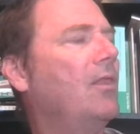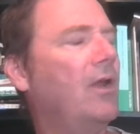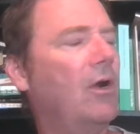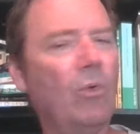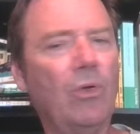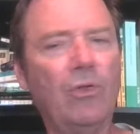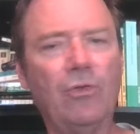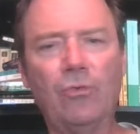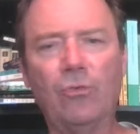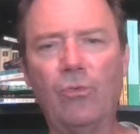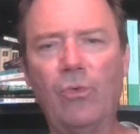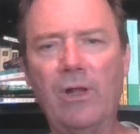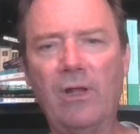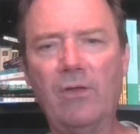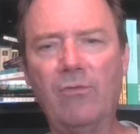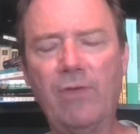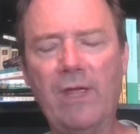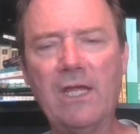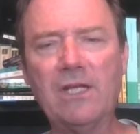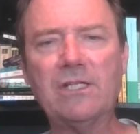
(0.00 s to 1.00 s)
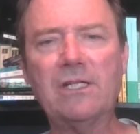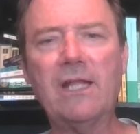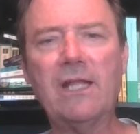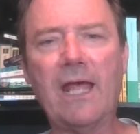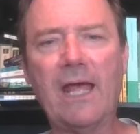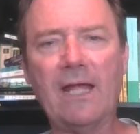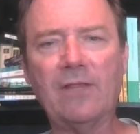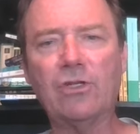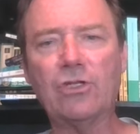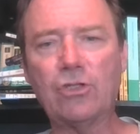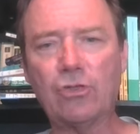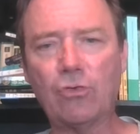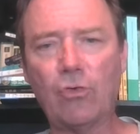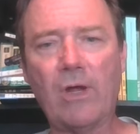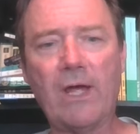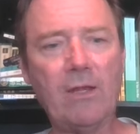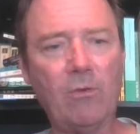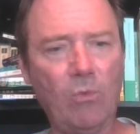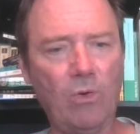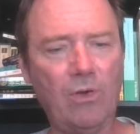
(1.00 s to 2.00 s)
there was renovation at the
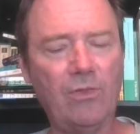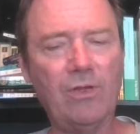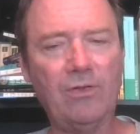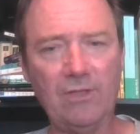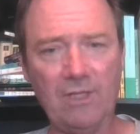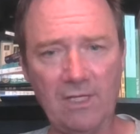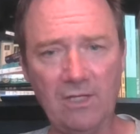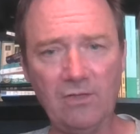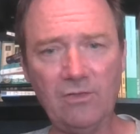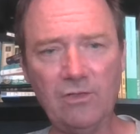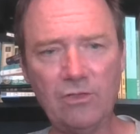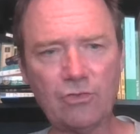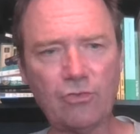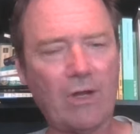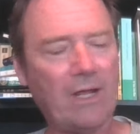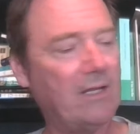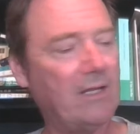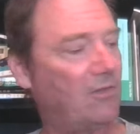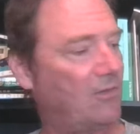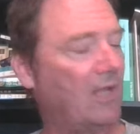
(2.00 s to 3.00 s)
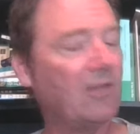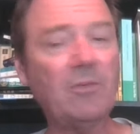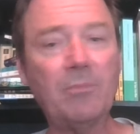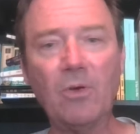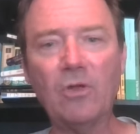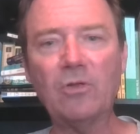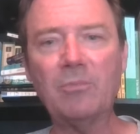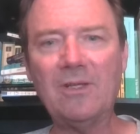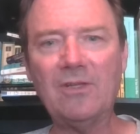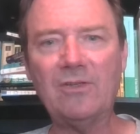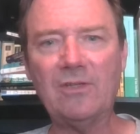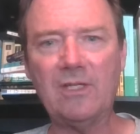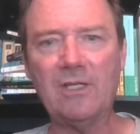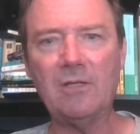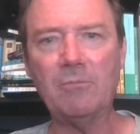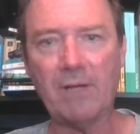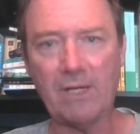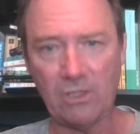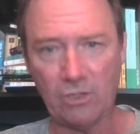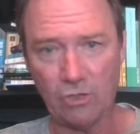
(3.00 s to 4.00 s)
shrine where this is enshrined. It's not supposed to be
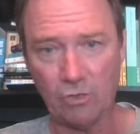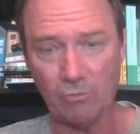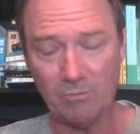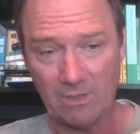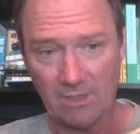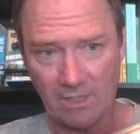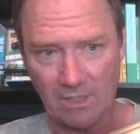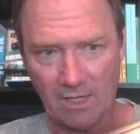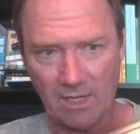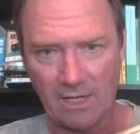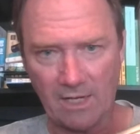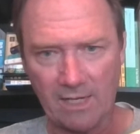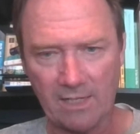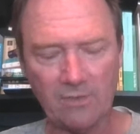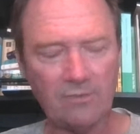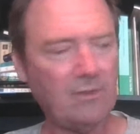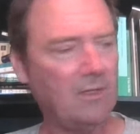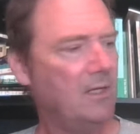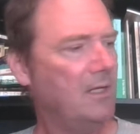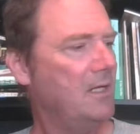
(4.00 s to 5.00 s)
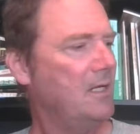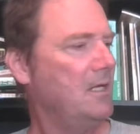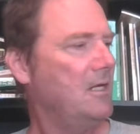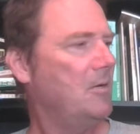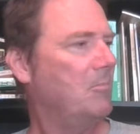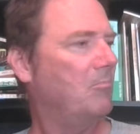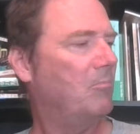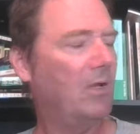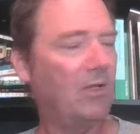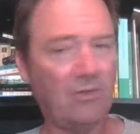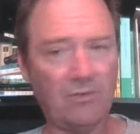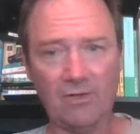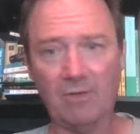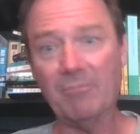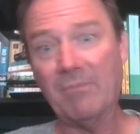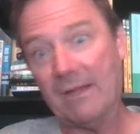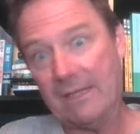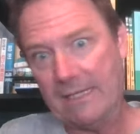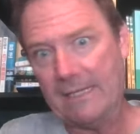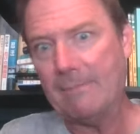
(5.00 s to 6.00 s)
seen by human eyes, but
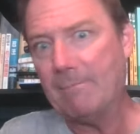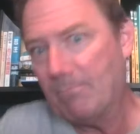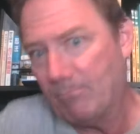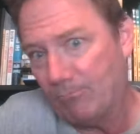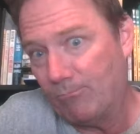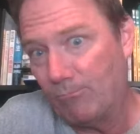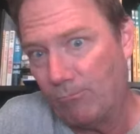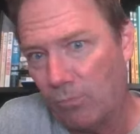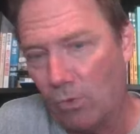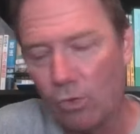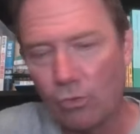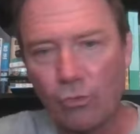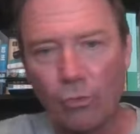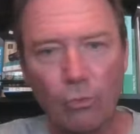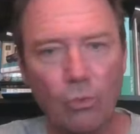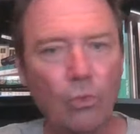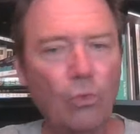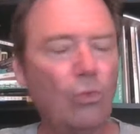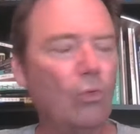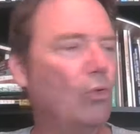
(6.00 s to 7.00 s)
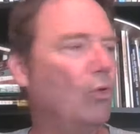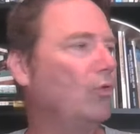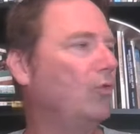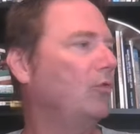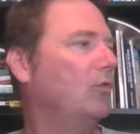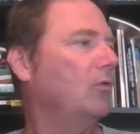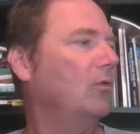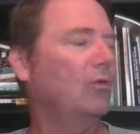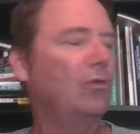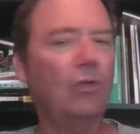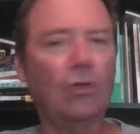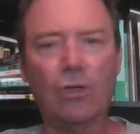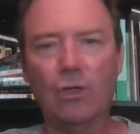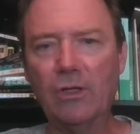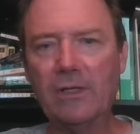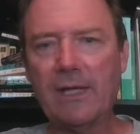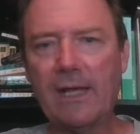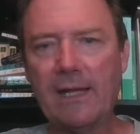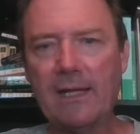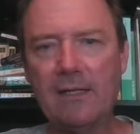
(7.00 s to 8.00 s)
somebody broke the rules, took a
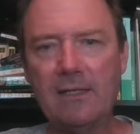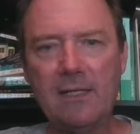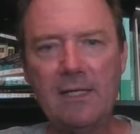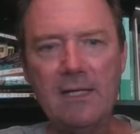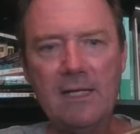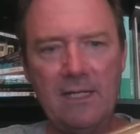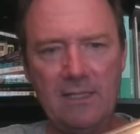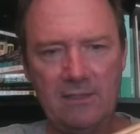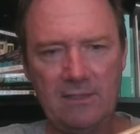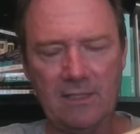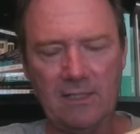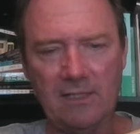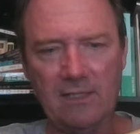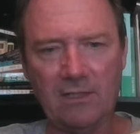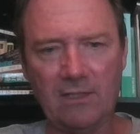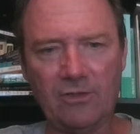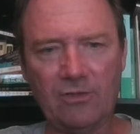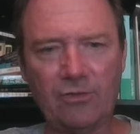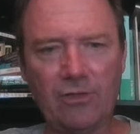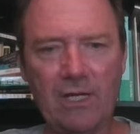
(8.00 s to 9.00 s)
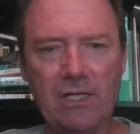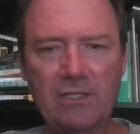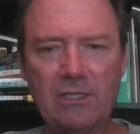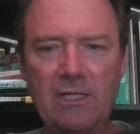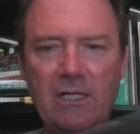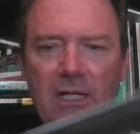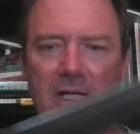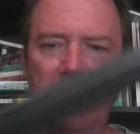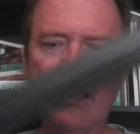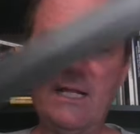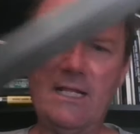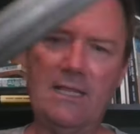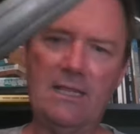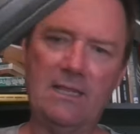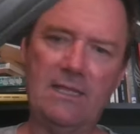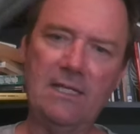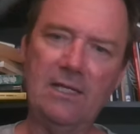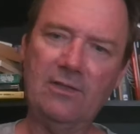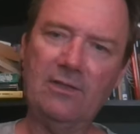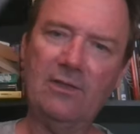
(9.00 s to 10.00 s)
look at it, did an illustration.
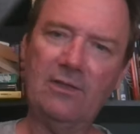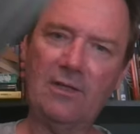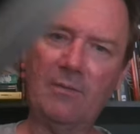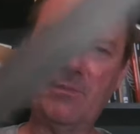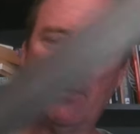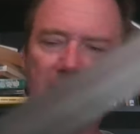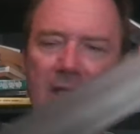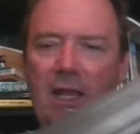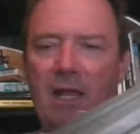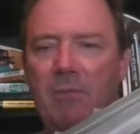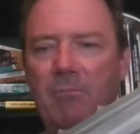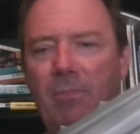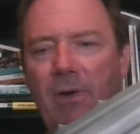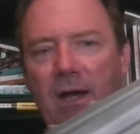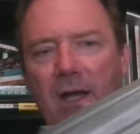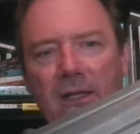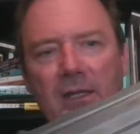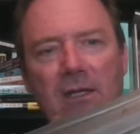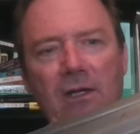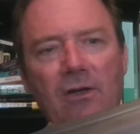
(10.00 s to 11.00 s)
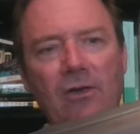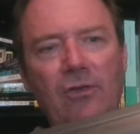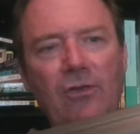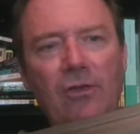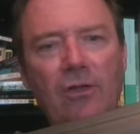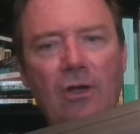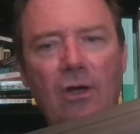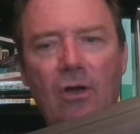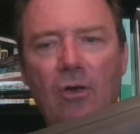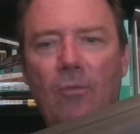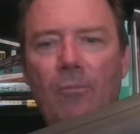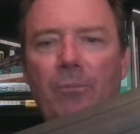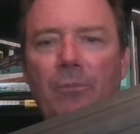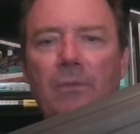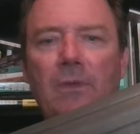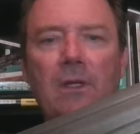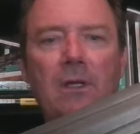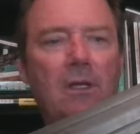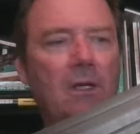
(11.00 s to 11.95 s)
This is something that I bought years ago,